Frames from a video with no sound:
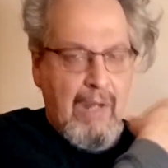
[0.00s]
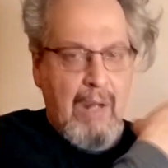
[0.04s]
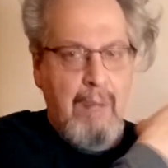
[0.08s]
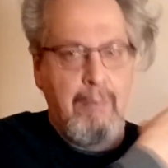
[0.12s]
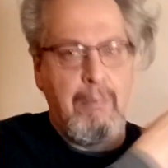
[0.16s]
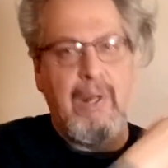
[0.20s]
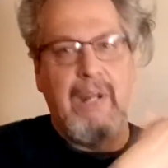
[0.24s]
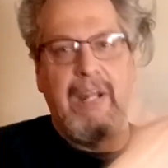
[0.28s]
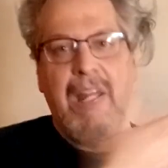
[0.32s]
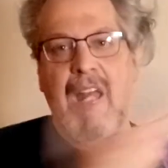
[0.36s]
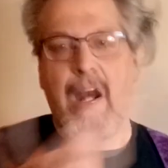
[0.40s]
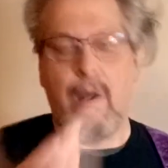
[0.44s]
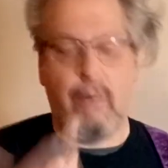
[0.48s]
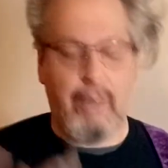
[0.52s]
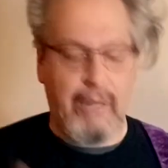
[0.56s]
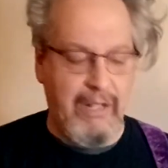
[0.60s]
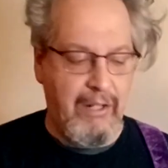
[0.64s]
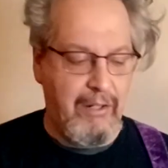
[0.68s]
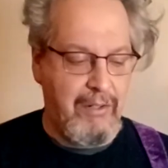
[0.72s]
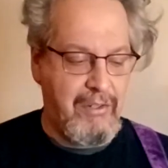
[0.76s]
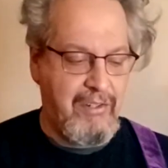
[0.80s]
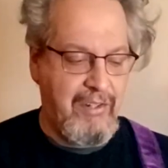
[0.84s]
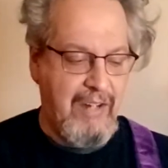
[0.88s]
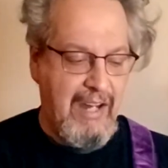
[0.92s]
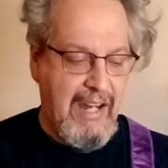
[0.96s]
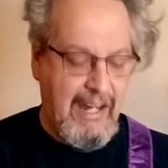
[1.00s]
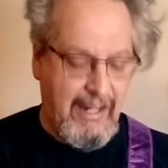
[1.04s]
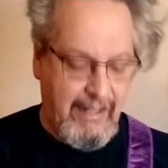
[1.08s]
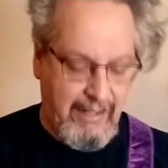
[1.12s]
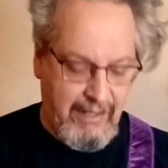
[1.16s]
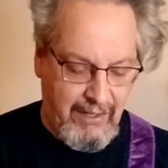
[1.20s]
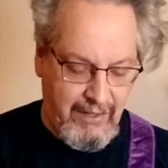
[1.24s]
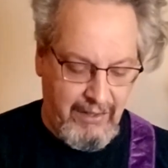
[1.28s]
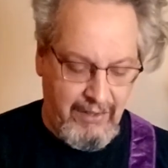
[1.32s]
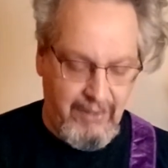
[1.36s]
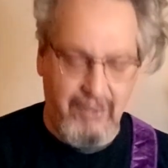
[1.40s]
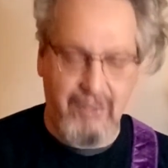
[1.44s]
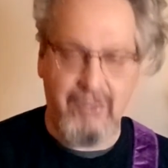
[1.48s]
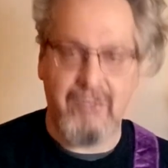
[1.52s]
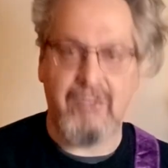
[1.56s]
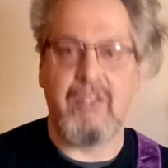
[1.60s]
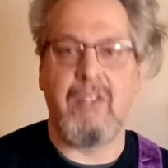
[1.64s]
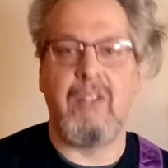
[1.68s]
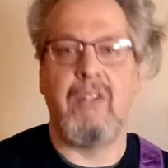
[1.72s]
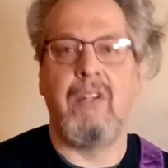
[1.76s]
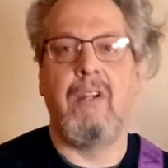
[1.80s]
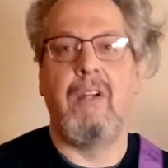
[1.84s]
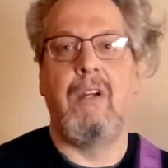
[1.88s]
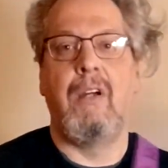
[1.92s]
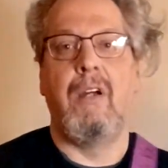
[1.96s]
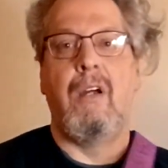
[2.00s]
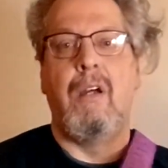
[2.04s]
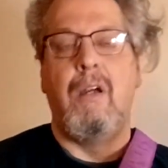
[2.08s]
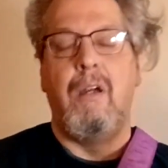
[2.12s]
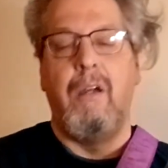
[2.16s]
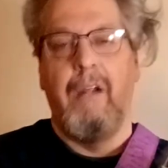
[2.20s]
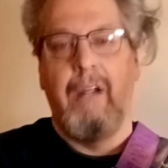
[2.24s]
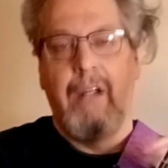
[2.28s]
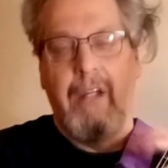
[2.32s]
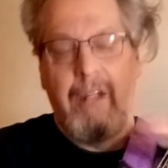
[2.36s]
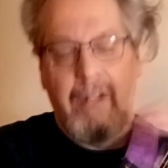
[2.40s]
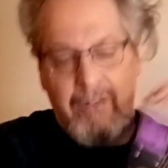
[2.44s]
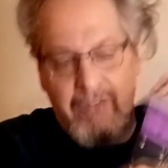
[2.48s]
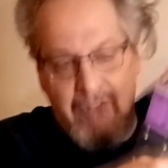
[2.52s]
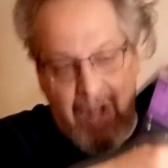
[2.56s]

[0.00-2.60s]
But yeah, we're here today because I'm going to